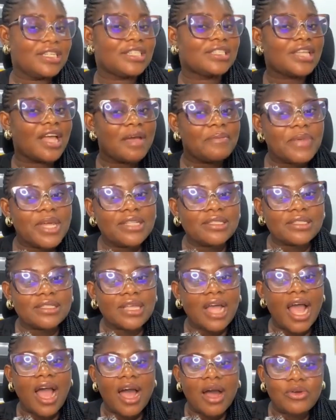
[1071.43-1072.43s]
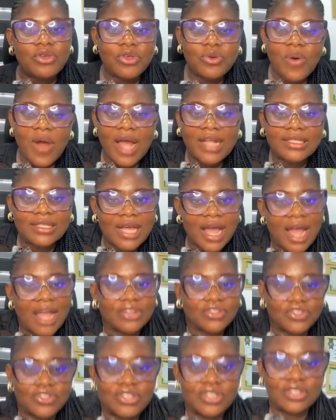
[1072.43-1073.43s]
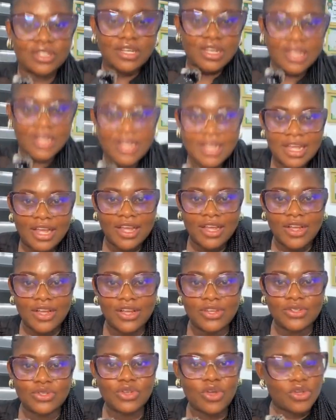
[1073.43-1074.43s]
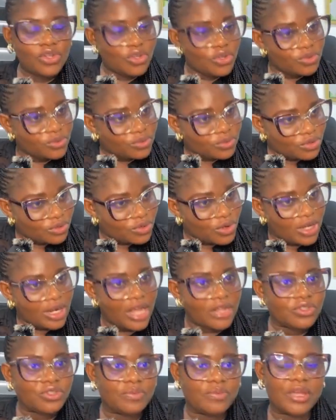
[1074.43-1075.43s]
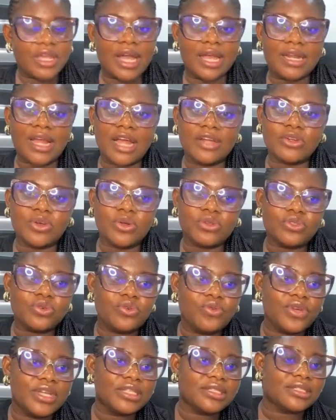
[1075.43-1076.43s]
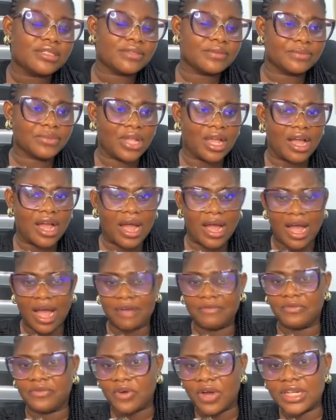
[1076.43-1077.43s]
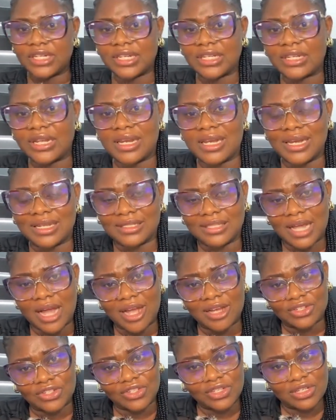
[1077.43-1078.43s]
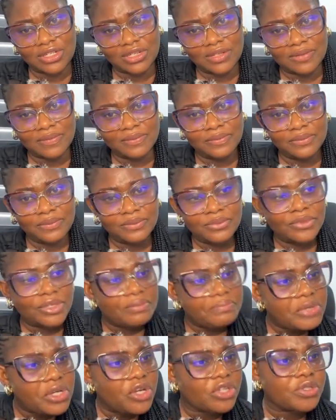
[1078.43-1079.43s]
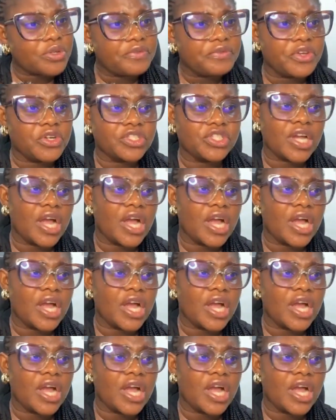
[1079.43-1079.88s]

determines how you are attached. So you turn out to be an adult who is avoidantly attached because of